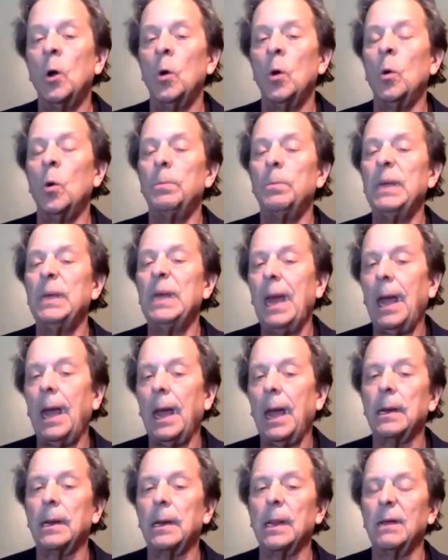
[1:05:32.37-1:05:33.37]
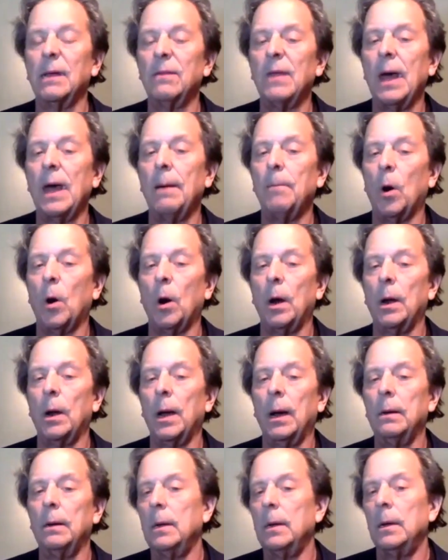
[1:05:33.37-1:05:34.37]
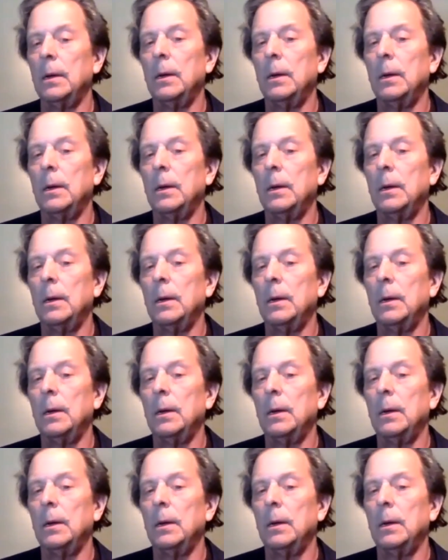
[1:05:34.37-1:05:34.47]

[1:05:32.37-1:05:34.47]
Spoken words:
who would be handling them on a